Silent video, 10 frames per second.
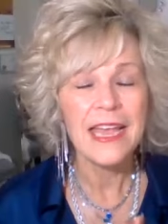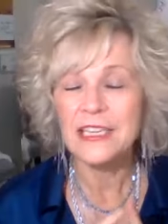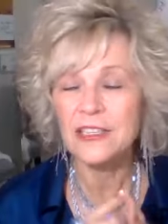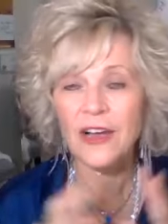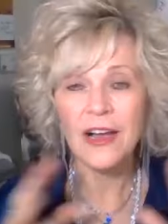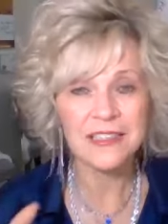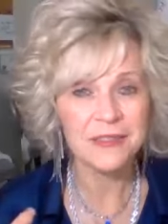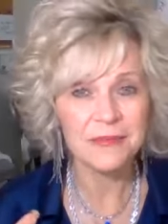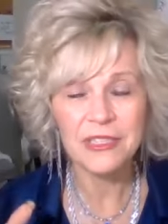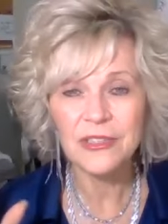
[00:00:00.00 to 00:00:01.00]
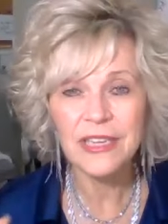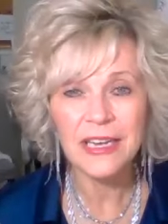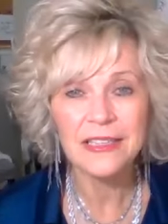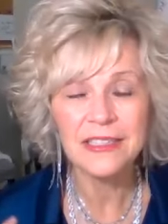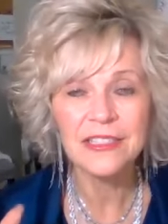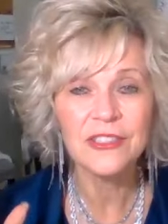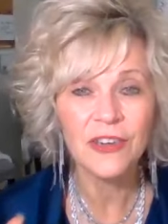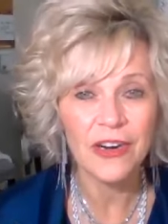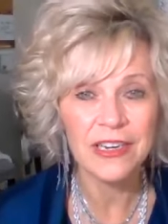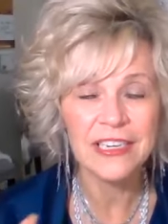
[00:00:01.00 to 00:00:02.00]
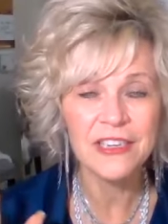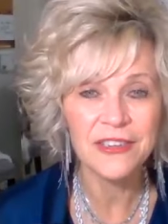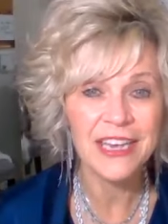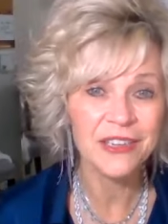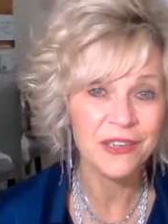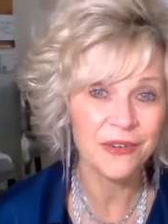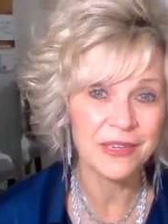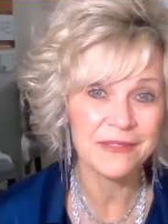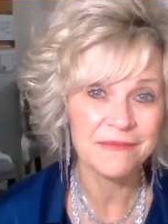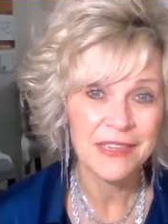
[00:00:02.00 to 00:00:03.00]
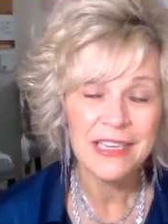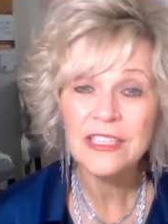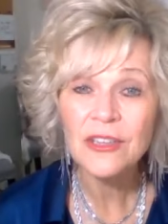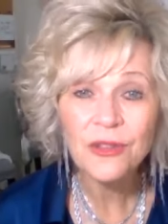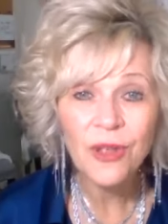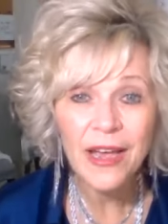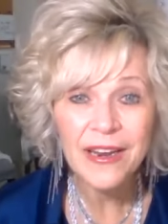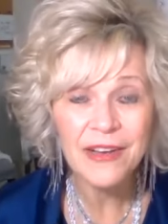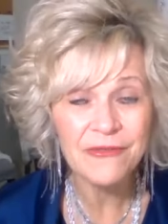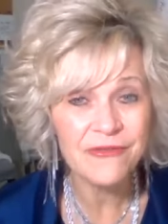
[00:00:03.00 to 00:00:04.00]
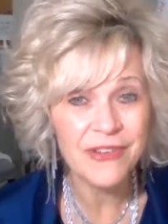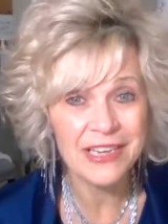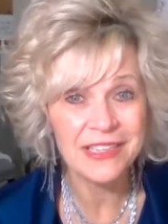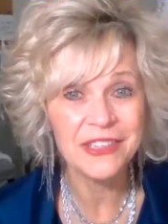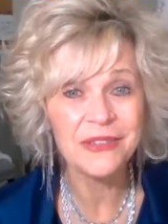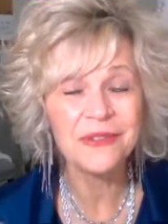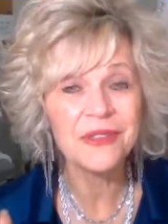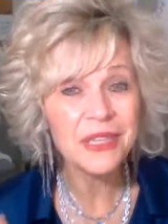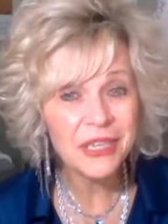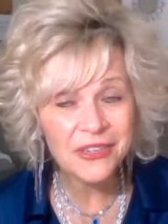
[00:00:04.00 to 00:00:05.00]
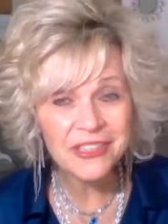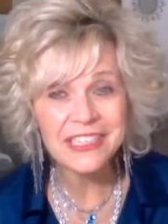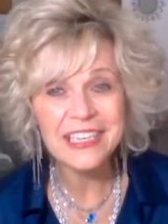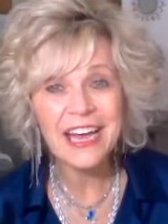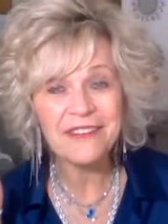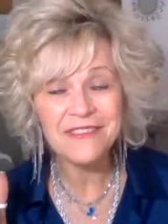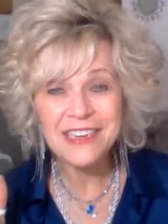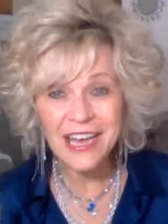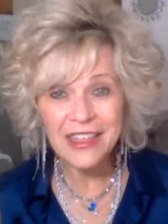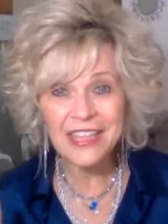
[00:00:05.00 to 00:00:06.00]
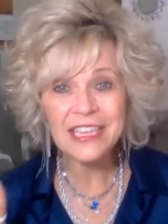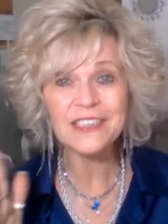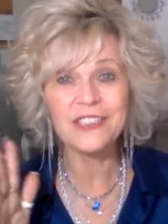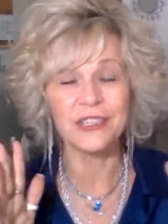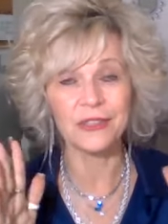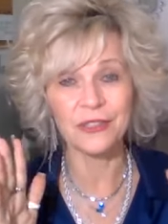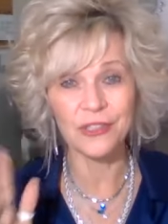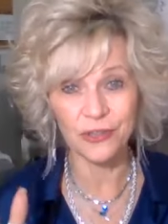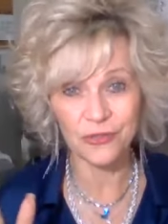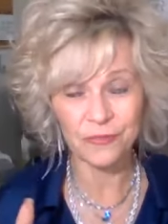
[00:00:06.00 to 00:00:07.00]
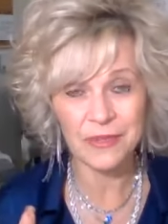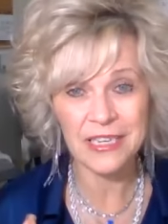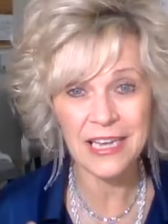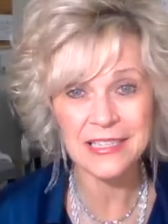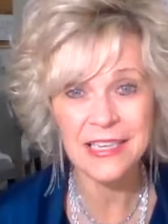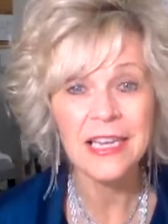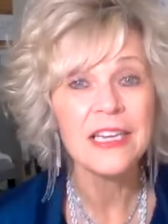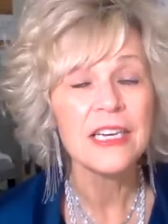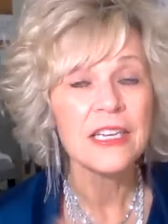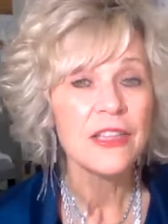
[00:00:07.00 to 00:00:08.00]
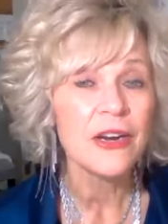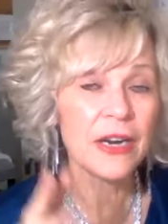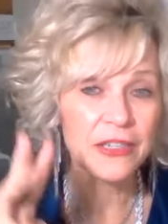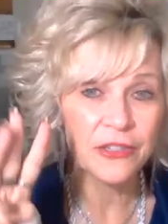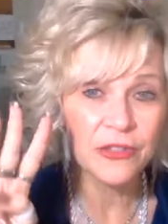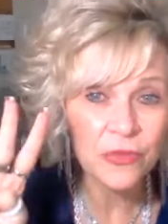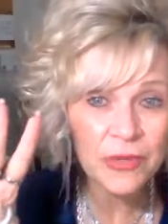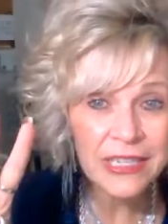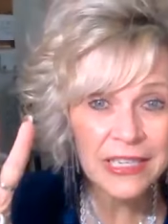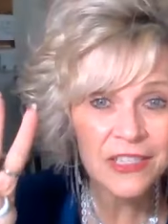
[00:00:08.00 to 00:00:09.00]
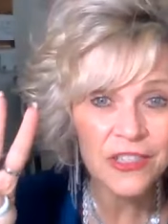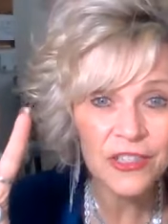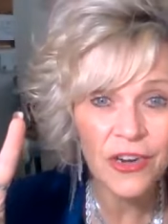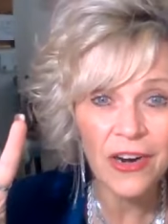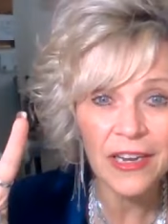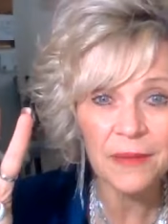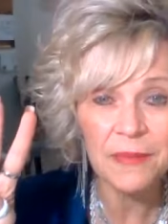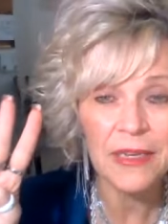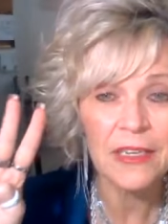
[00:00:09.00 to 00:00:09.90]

and it's awesome and you get started and you get going. It's a lot of fun. You literally have nothing to lose because there are three startup